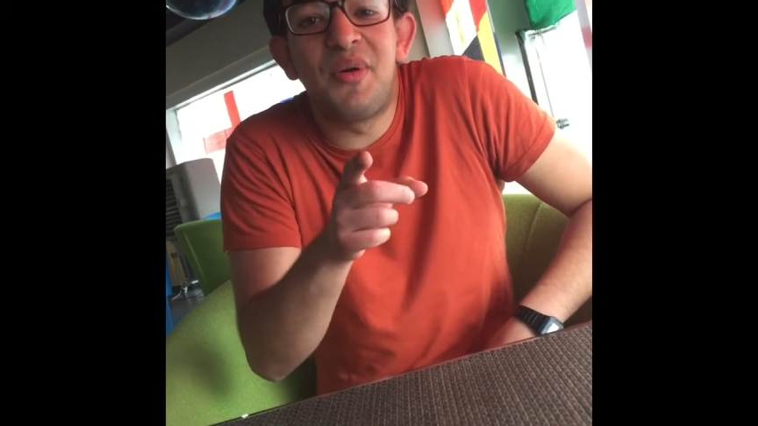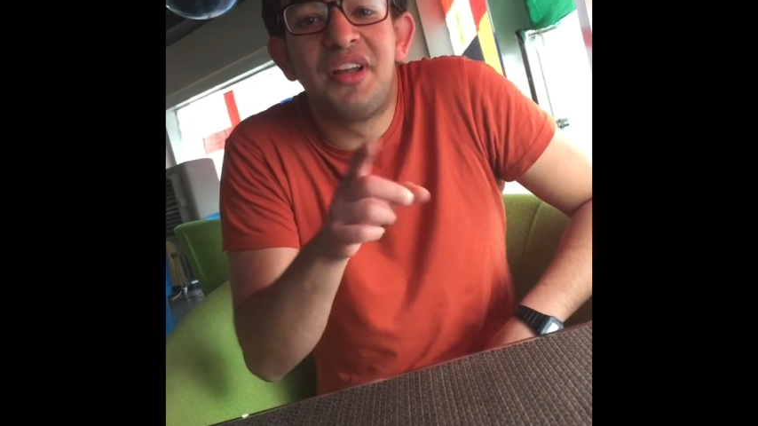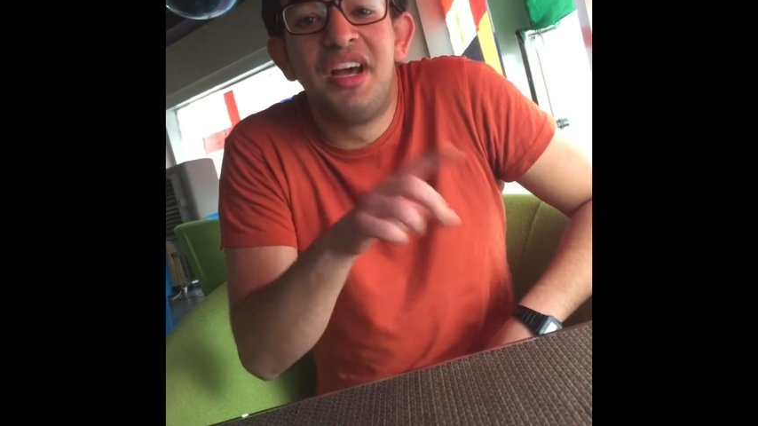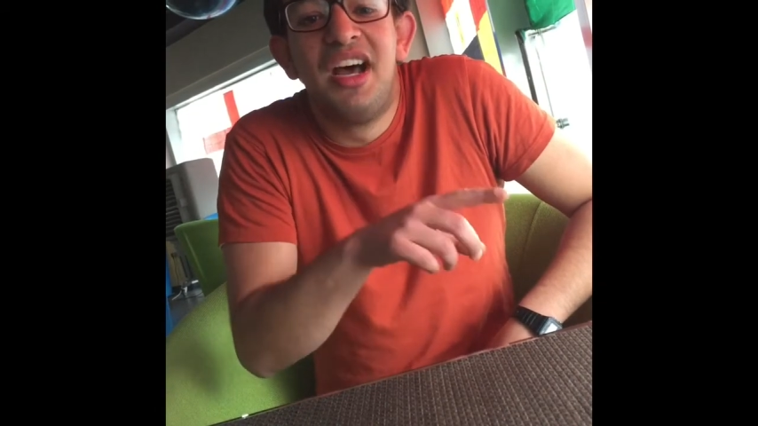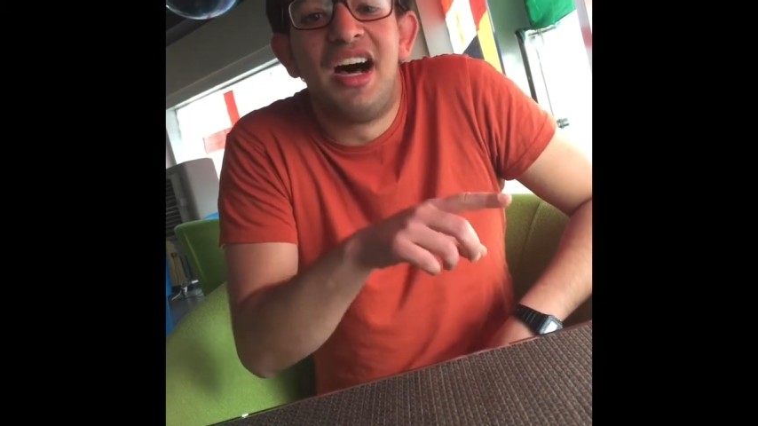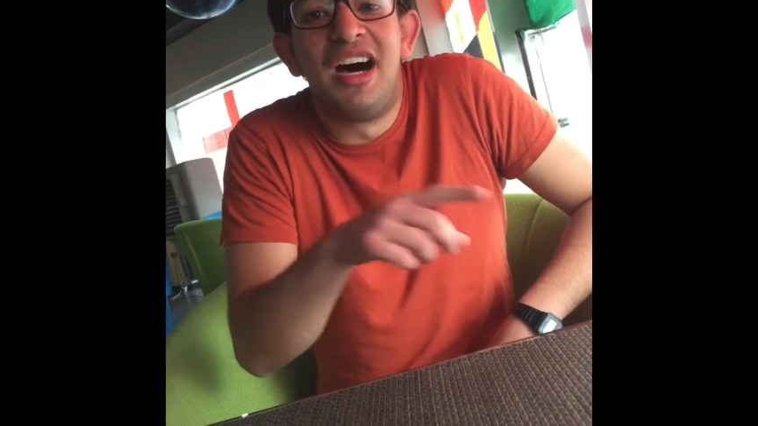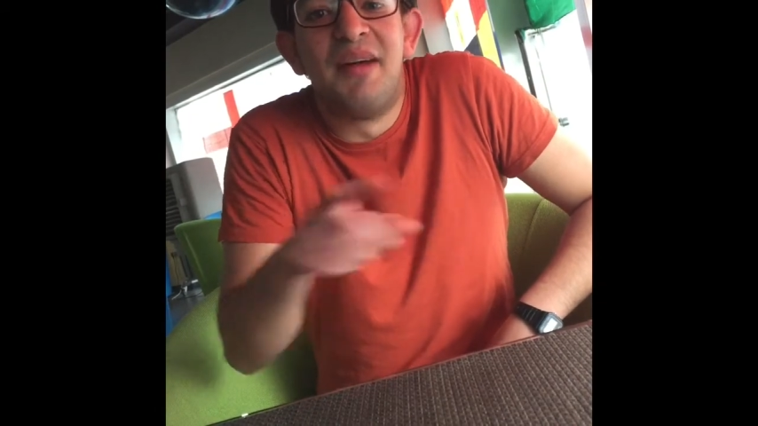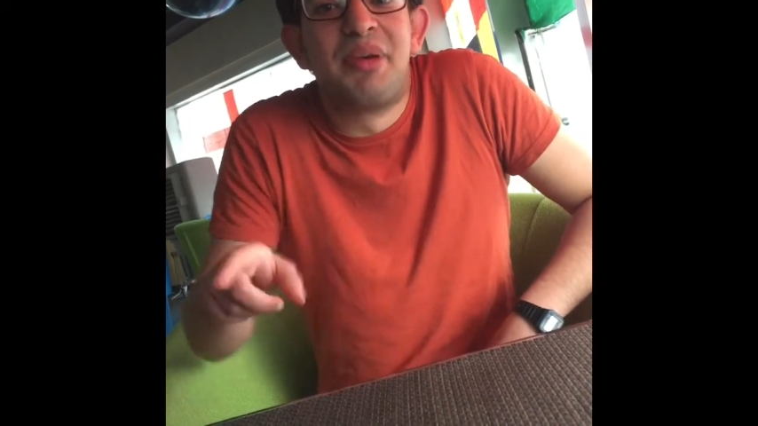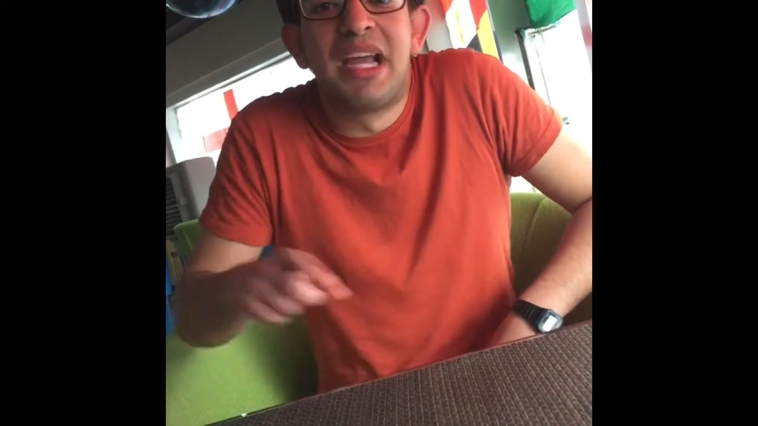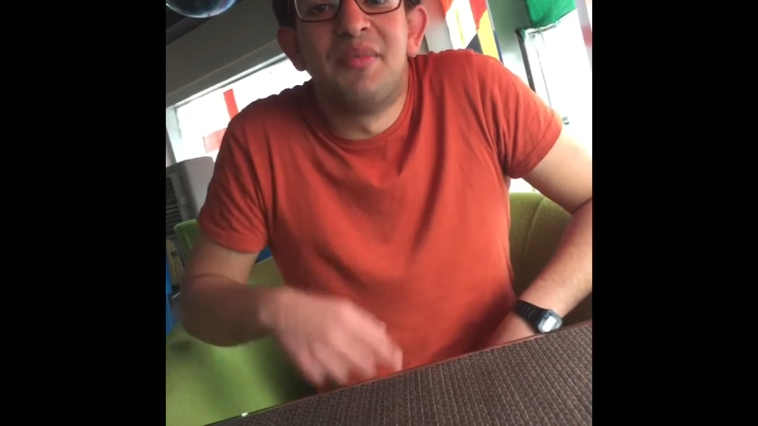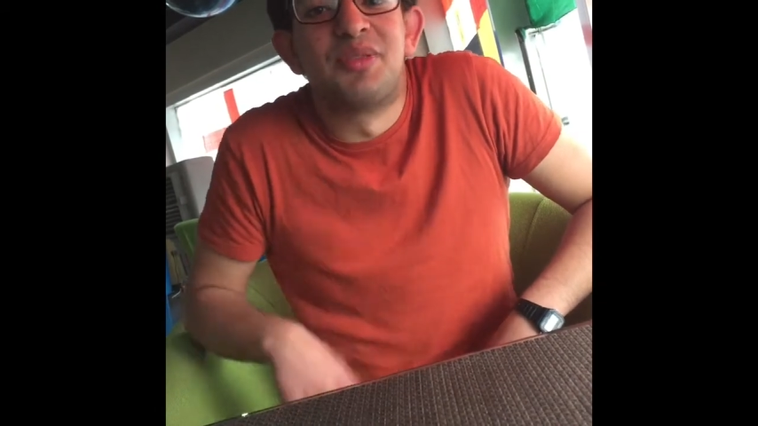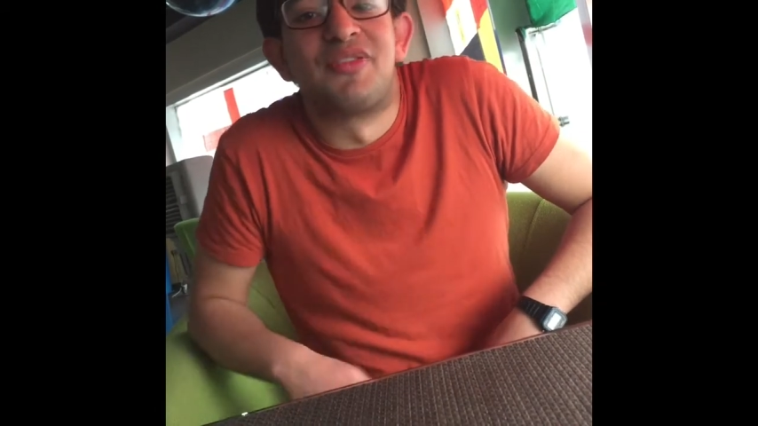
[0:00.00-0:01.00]
one.
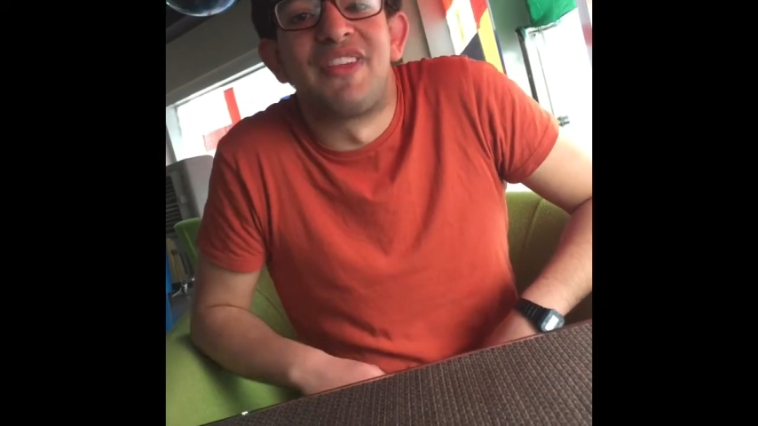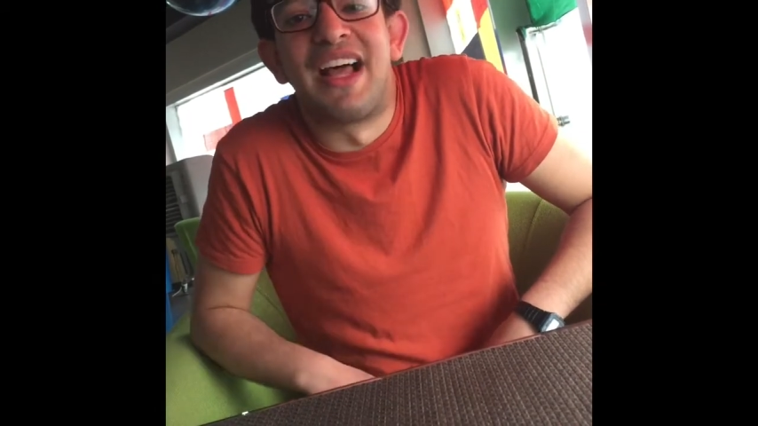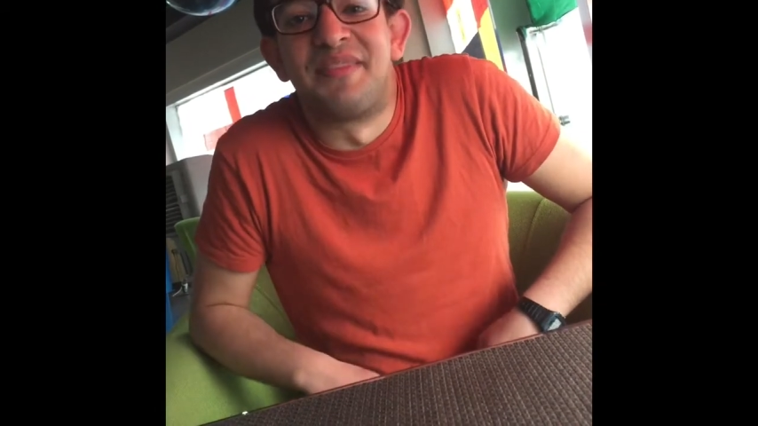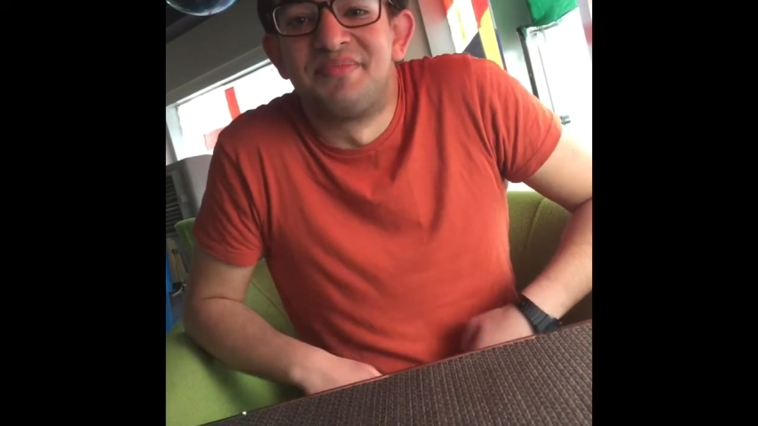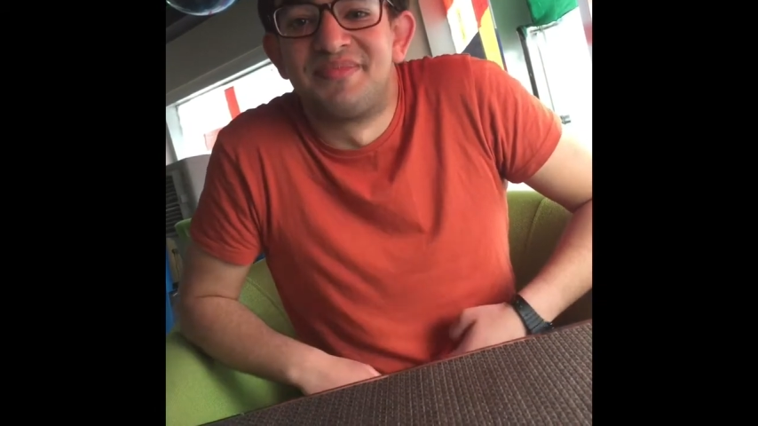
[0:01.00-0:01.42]
Being able to fly.